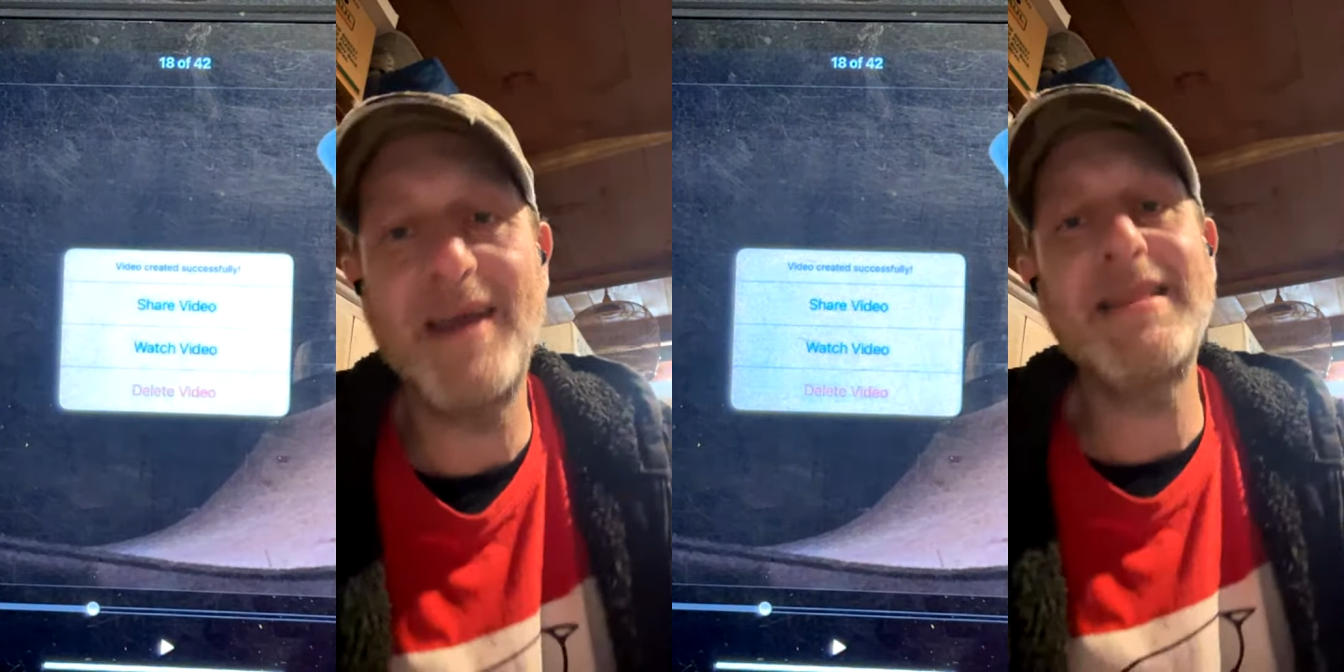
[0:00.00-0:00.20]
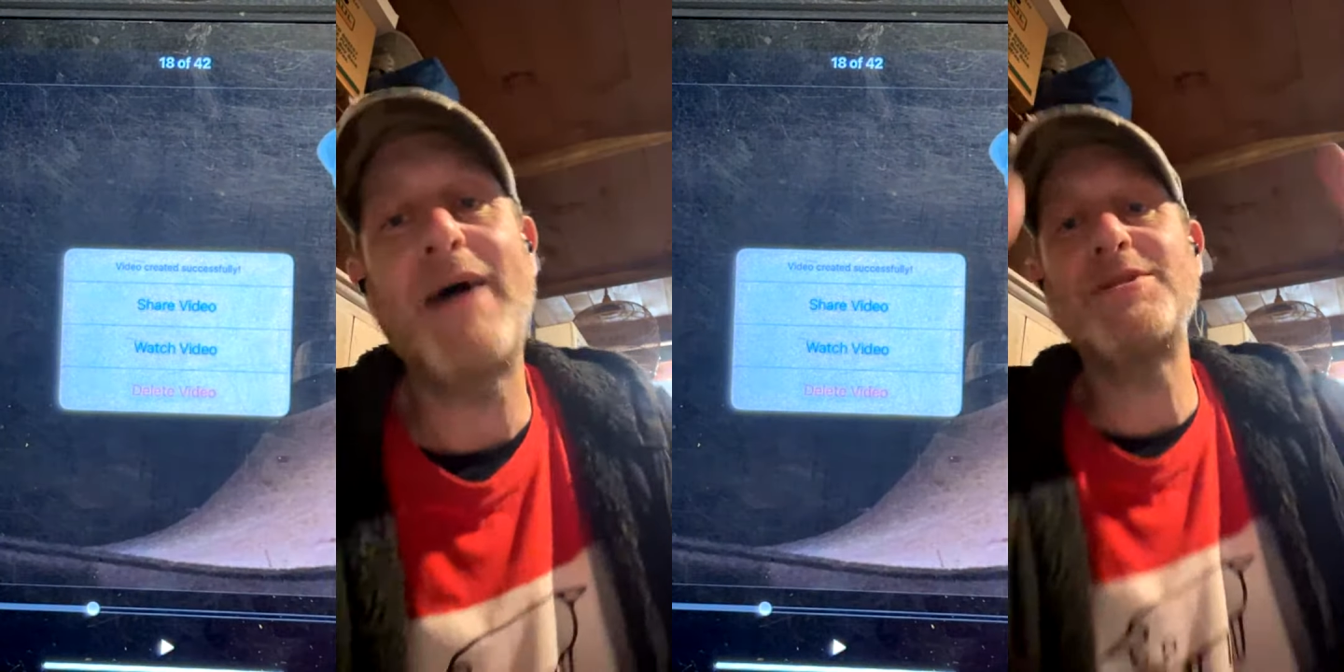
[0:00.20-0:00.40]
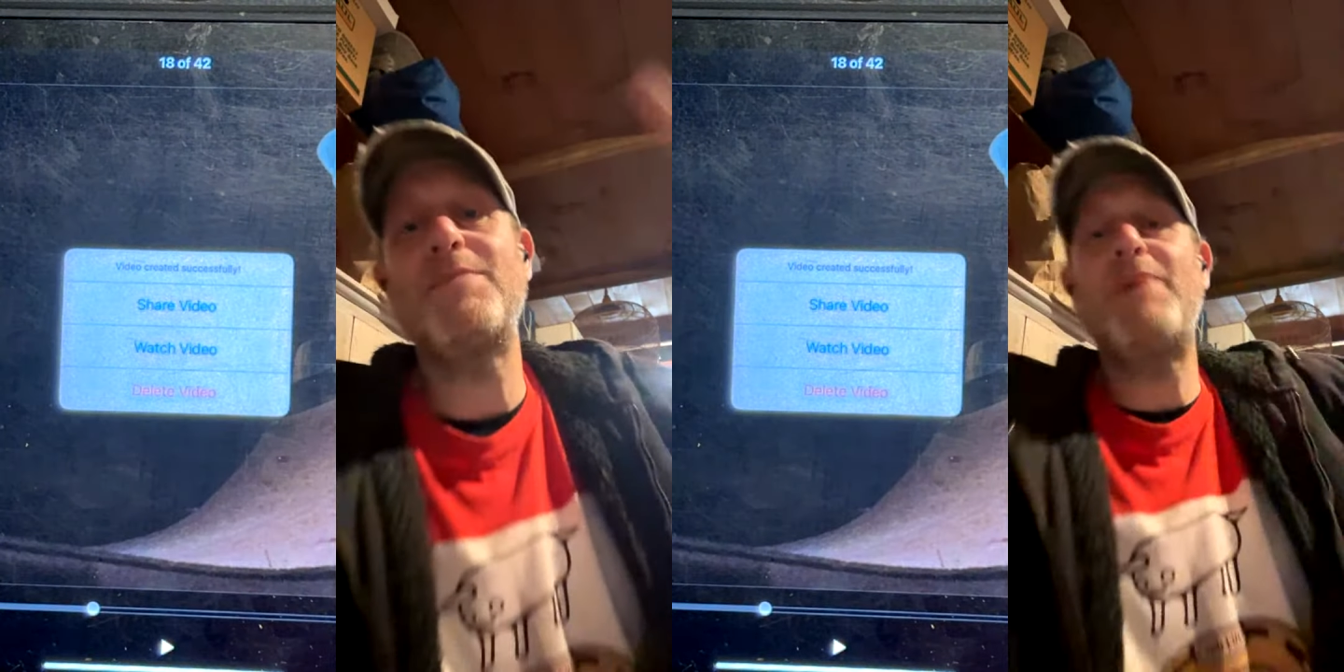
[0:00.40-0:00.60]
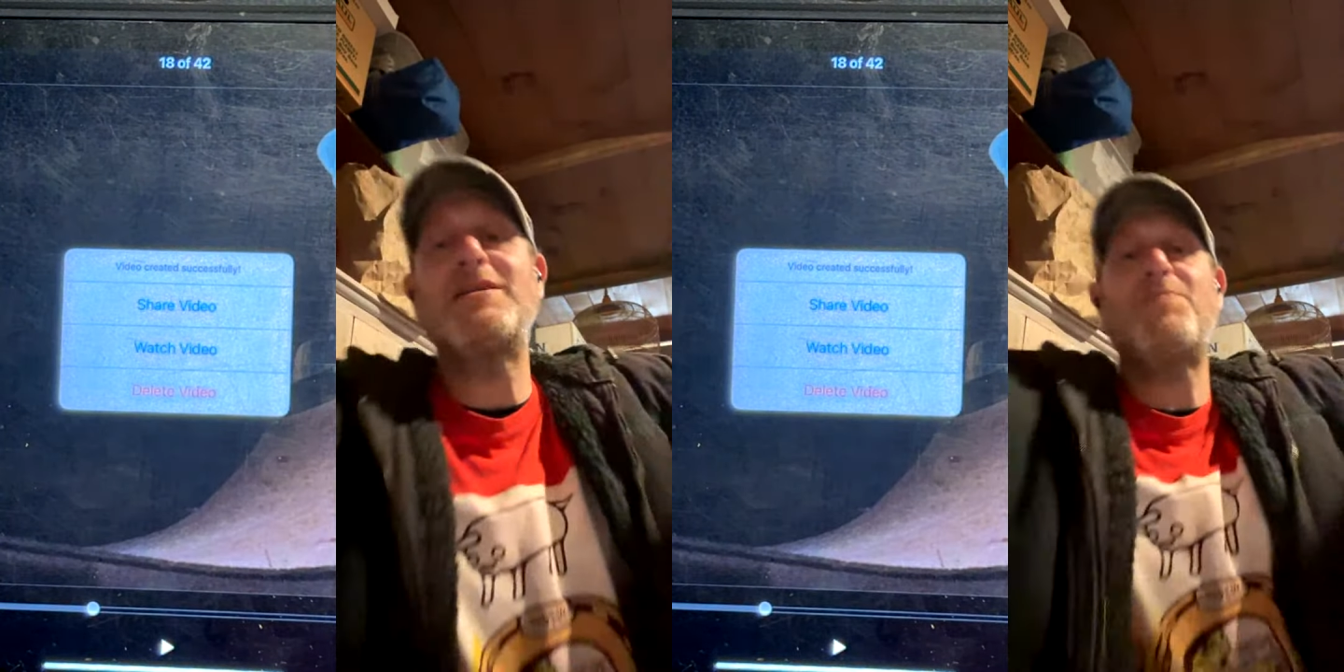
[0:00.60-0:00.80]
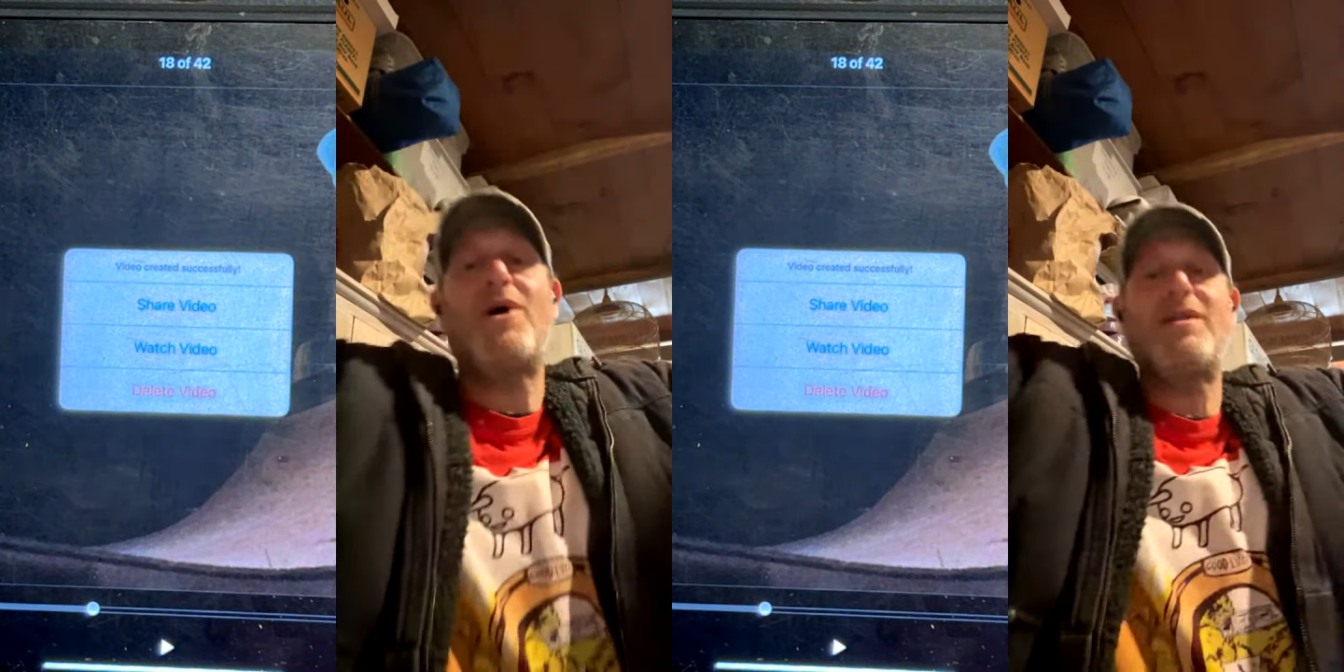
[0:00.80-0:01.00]
thing. That was the
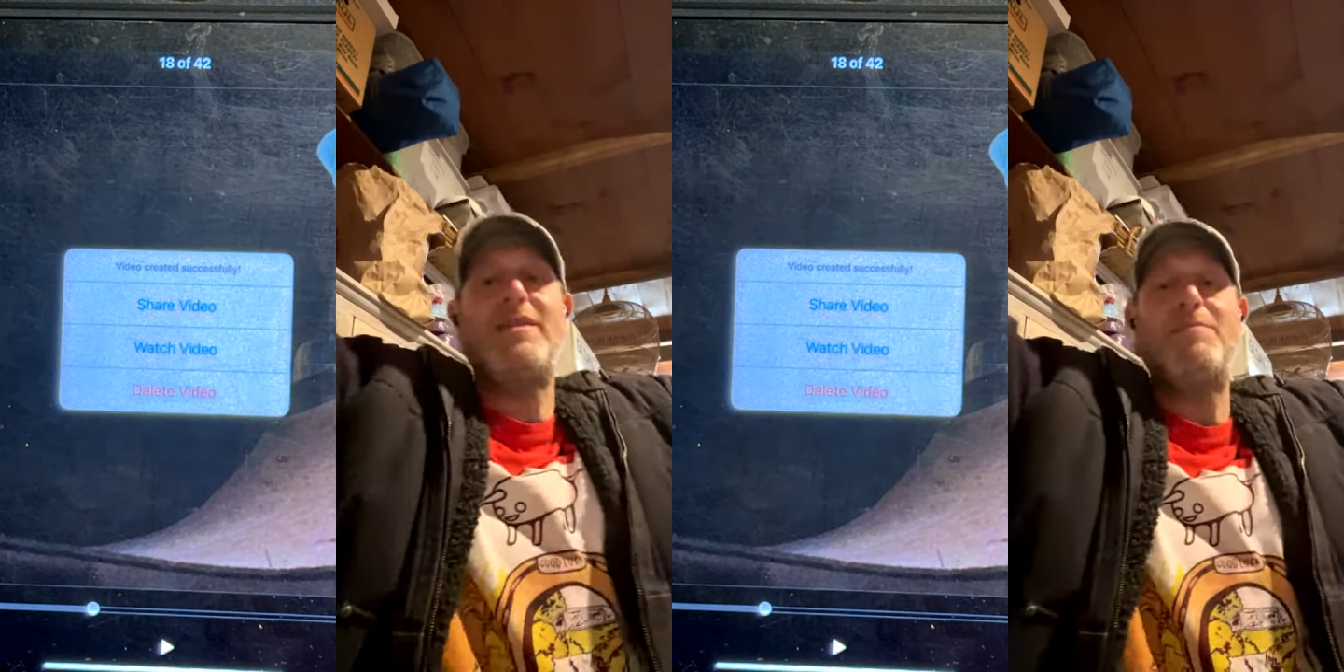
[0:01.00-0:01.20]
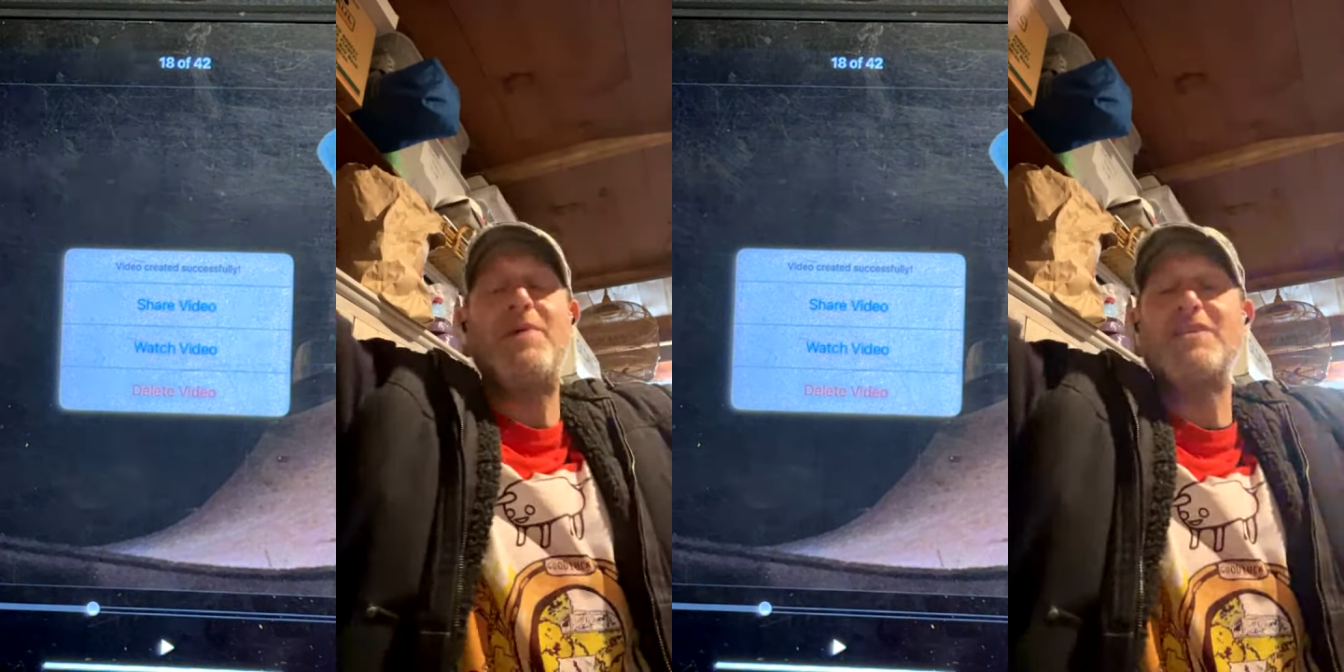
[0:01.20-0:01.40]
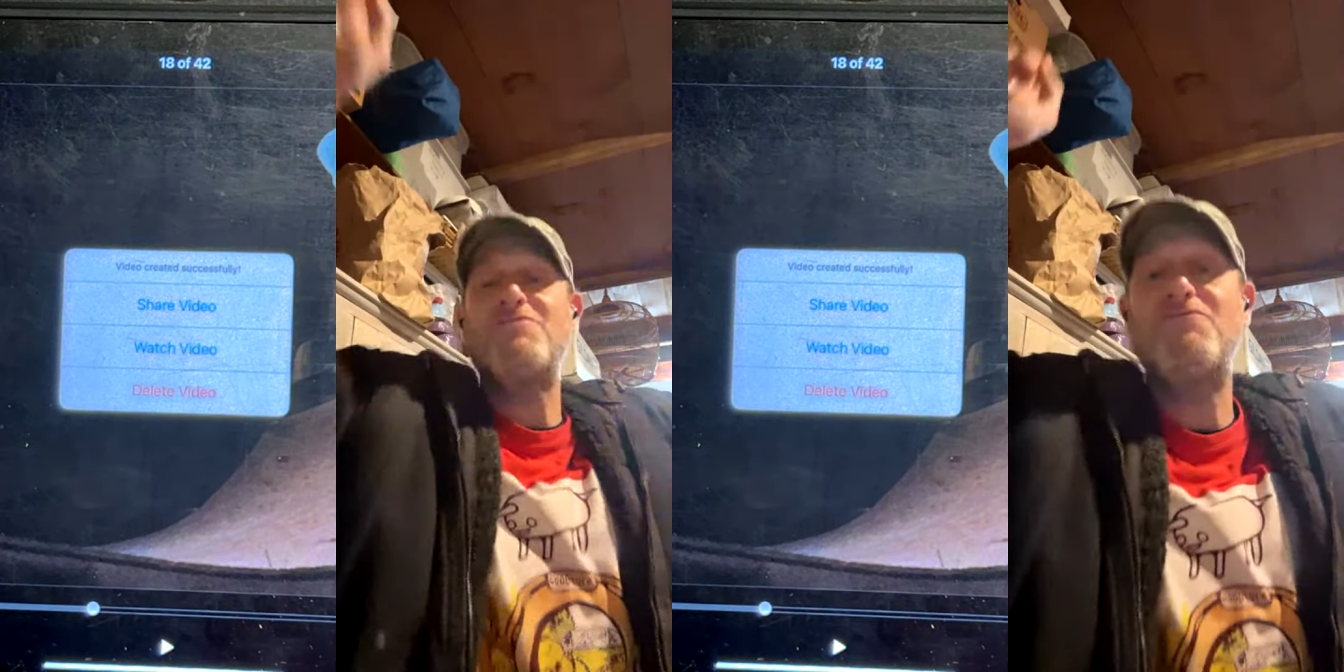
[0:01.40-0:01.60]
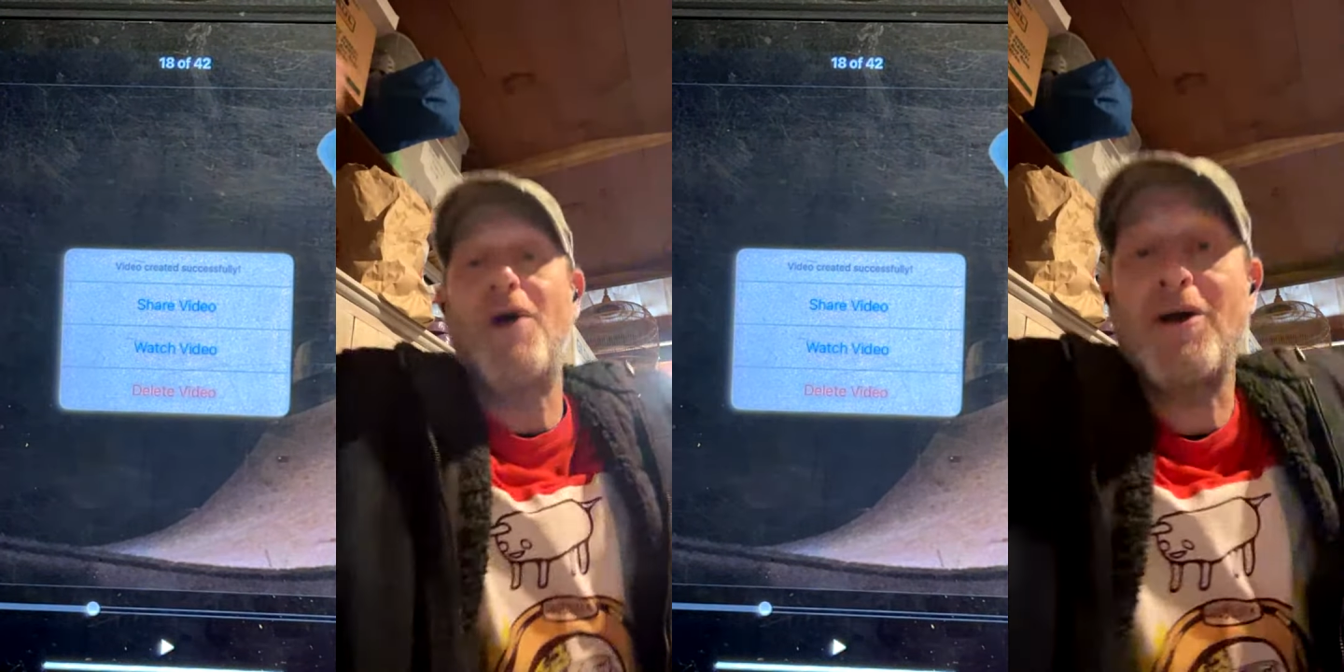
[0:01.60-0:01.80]
best yeah. part of the Olympics.